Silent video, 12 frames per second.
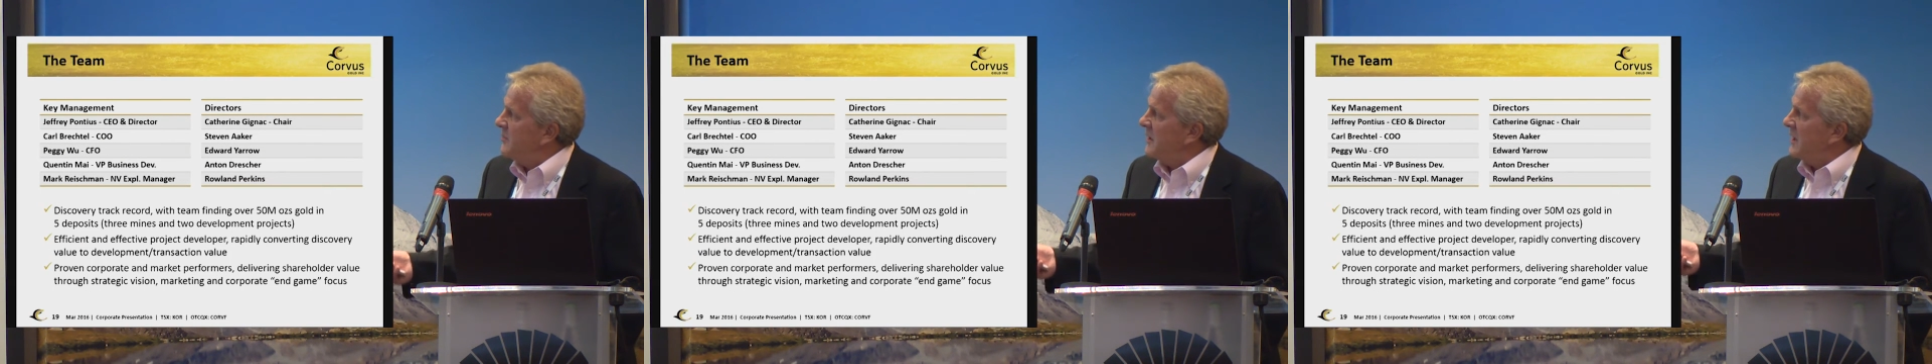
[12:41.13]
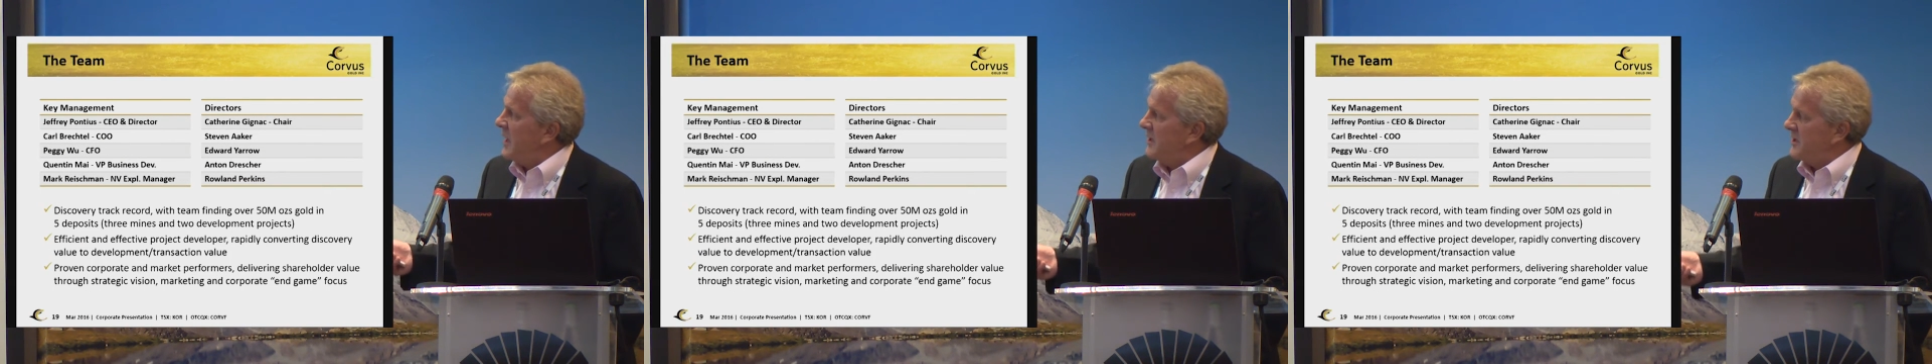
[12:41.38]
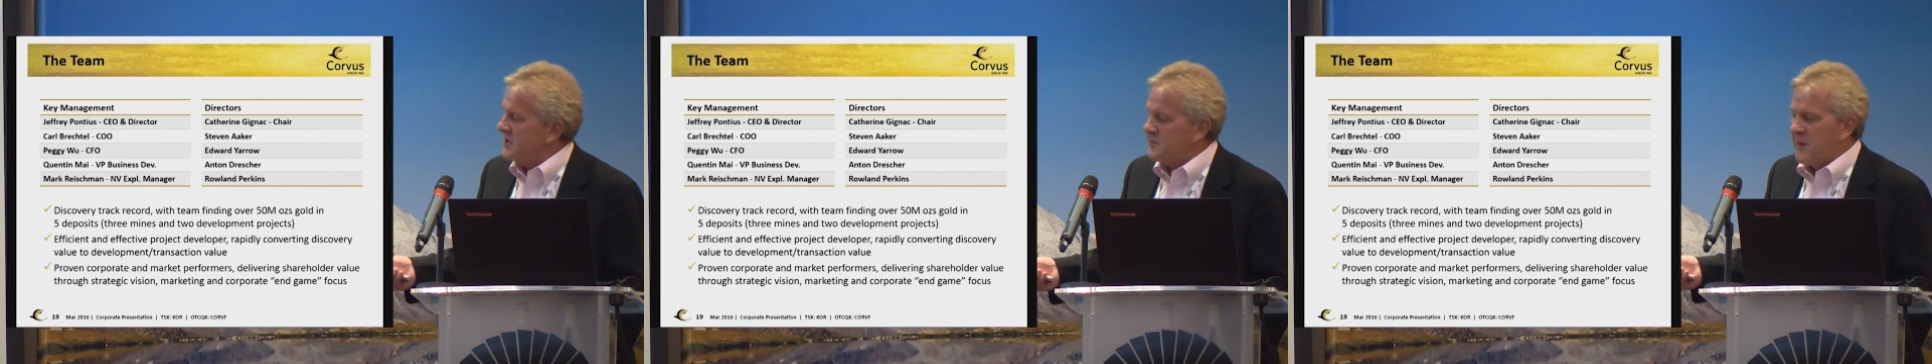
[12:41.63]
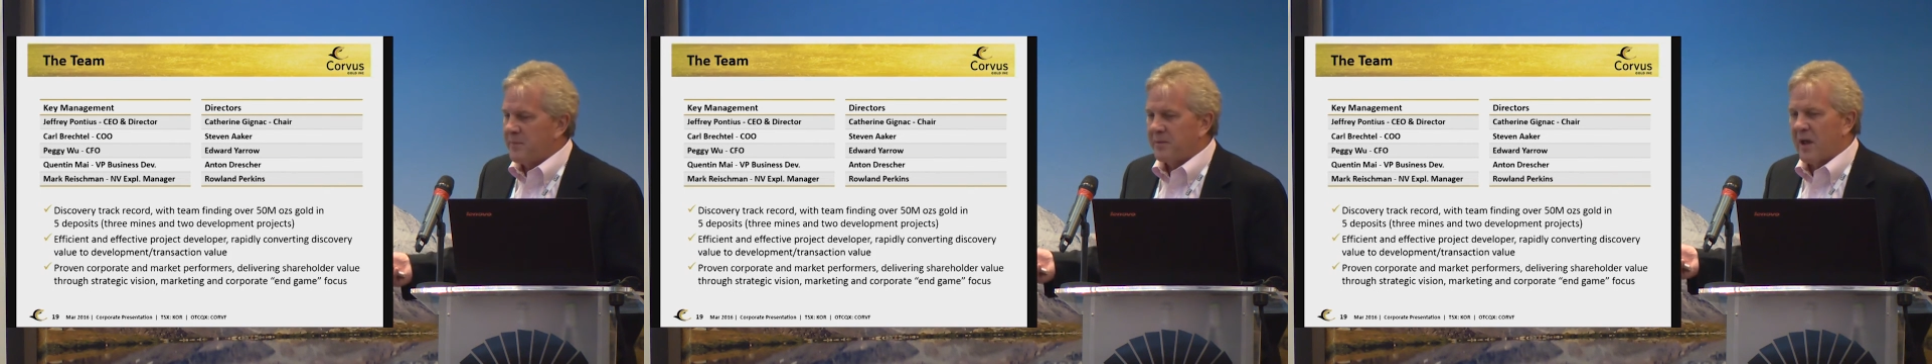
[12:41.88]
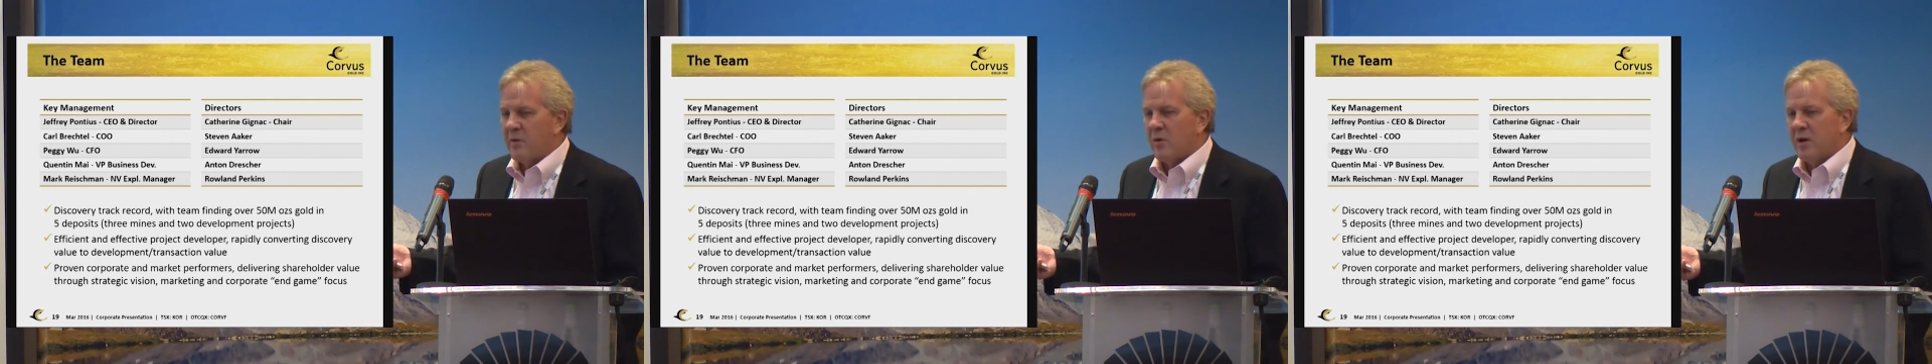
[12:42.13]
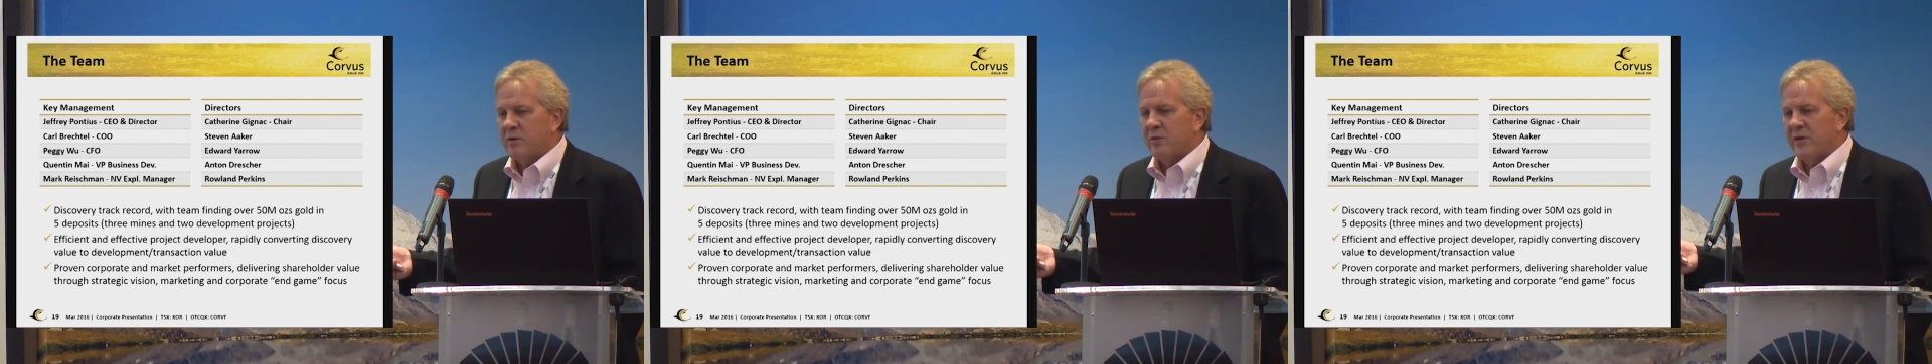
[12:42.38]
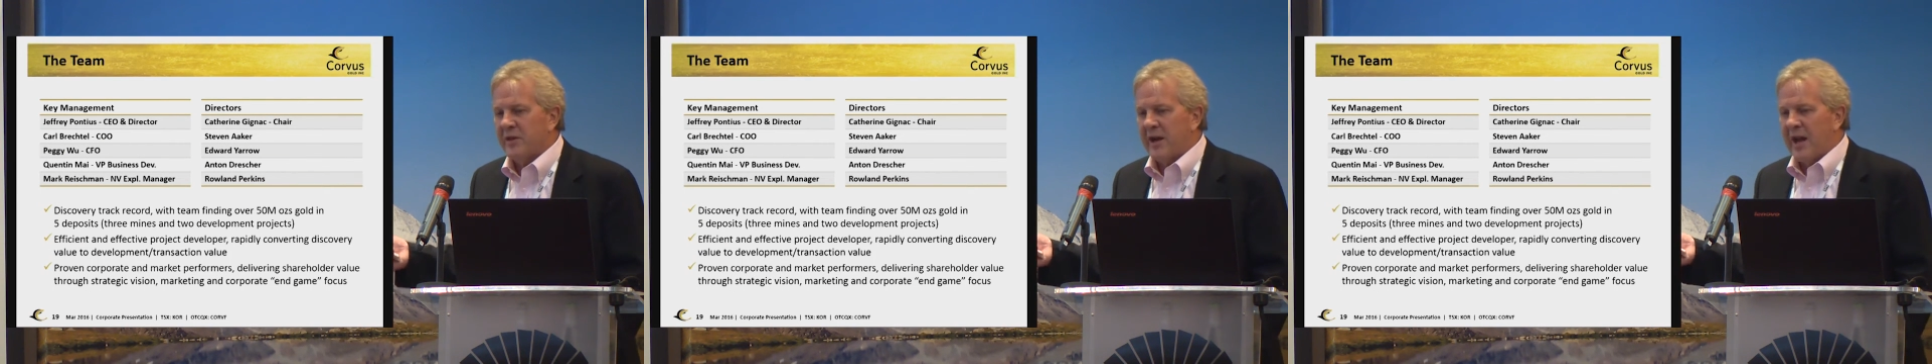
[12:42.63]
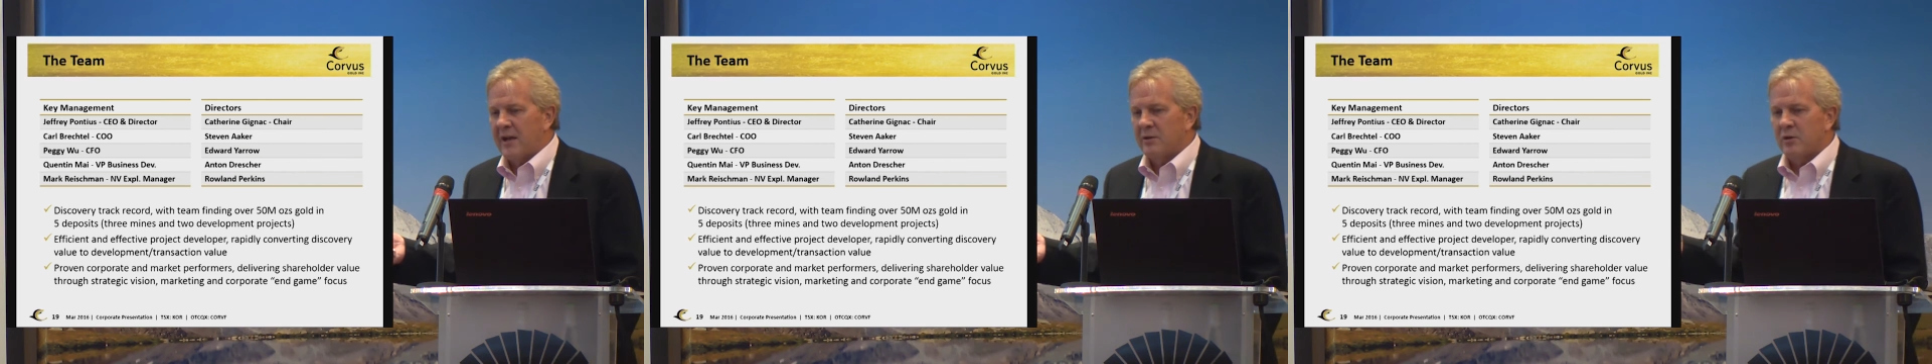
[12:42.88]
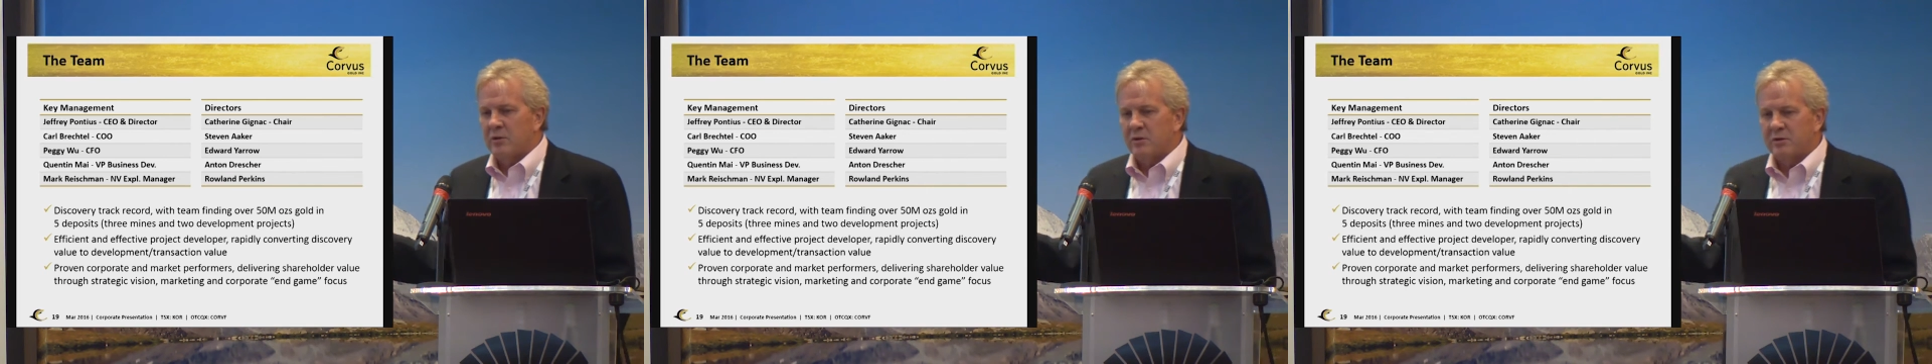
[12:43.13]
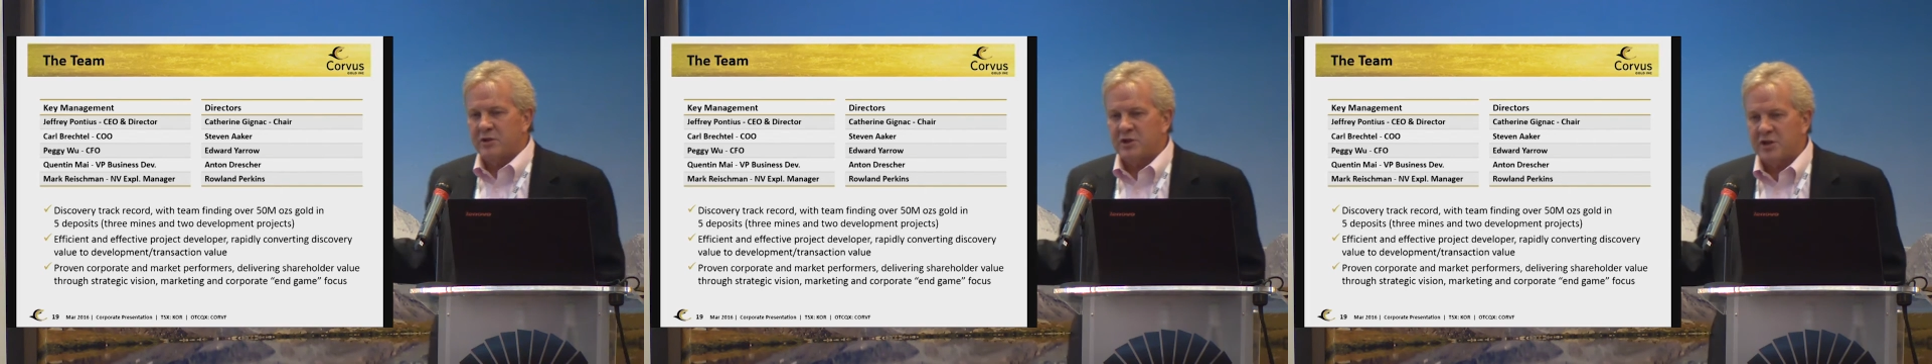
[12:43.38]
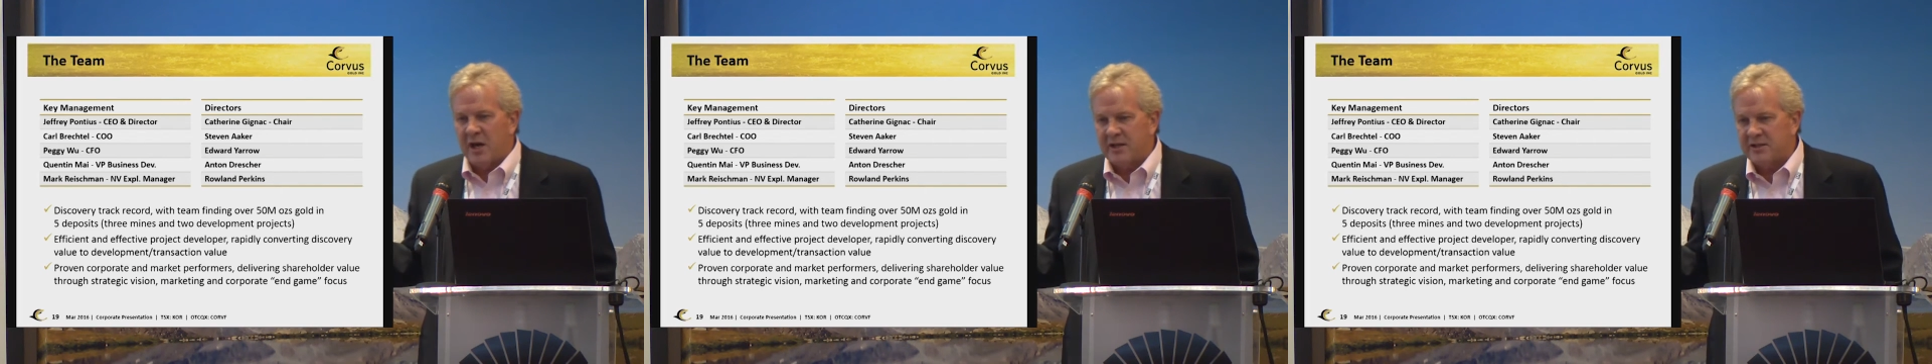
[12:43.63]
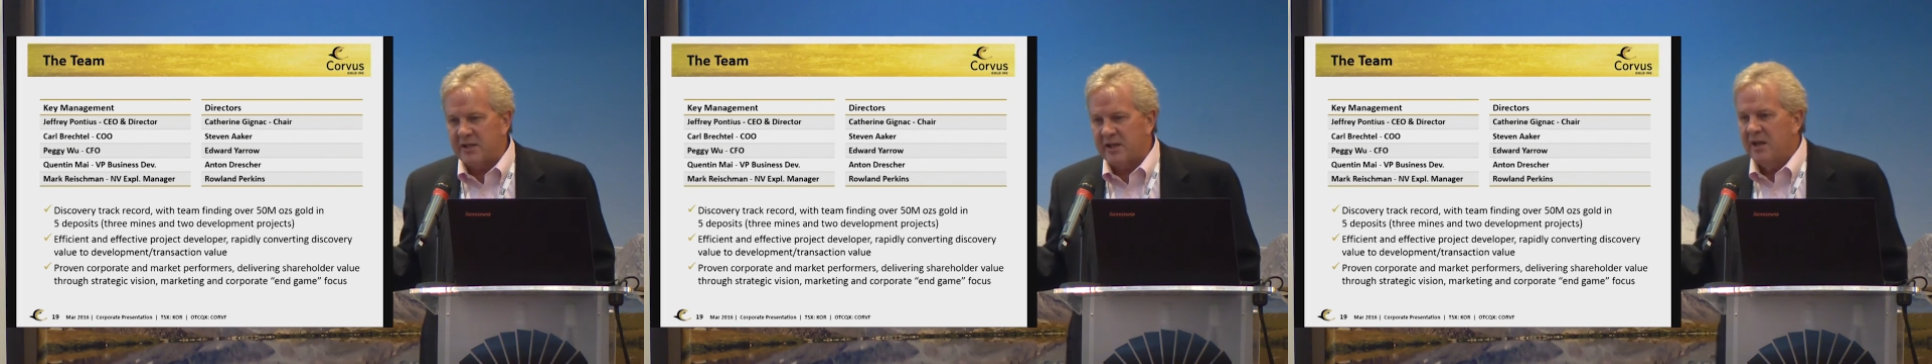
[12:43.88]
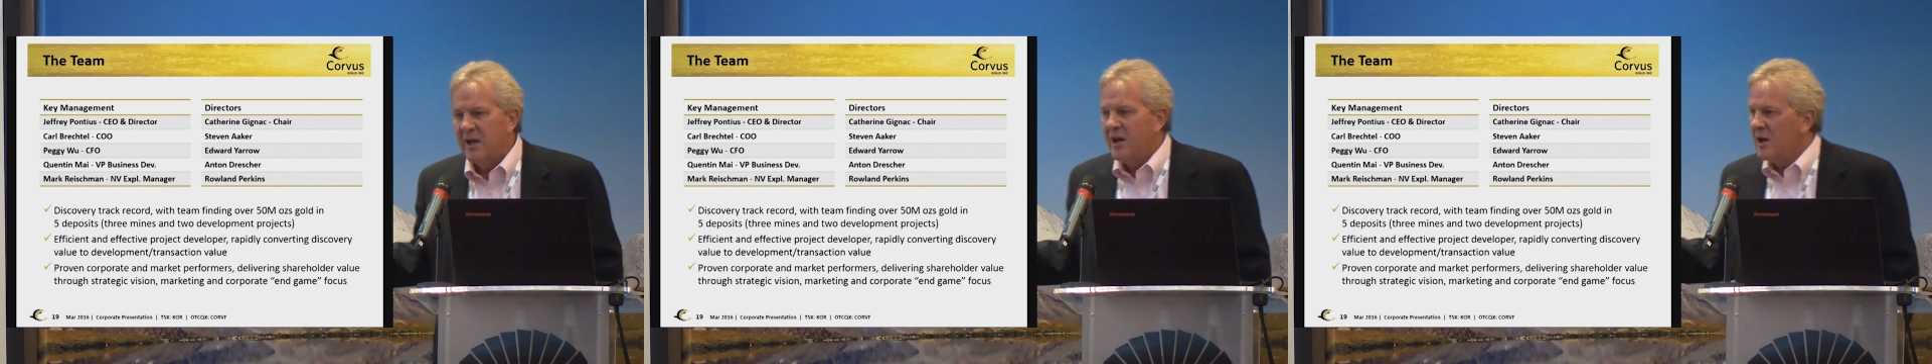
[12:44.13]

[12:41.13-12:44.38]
A lot of these people I worked with at AngloGold Ashanti